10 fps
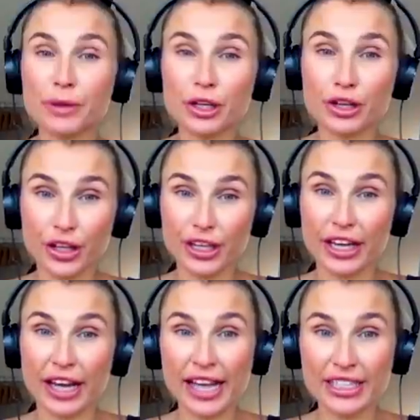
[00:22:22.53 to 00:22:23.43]
I've just
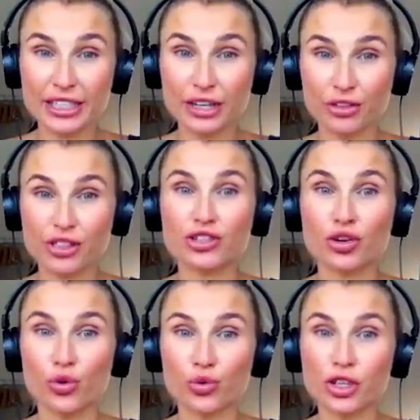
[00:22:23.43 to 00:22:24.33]
been looking at Katie
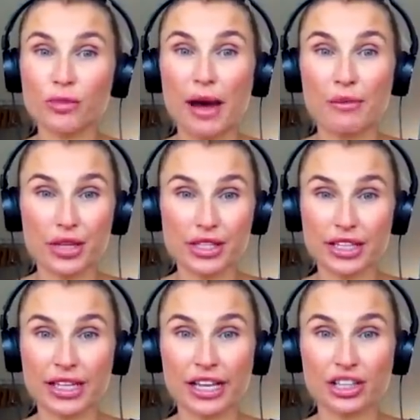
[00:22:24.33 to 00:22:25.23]
Loxton's autumn
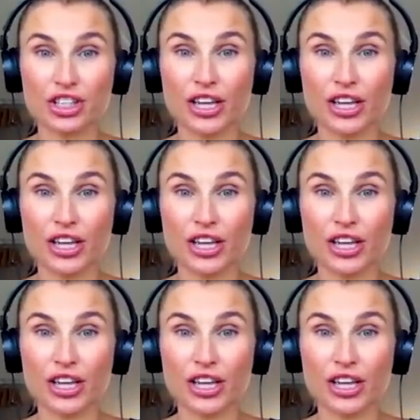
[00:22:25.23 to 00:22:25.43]
and winter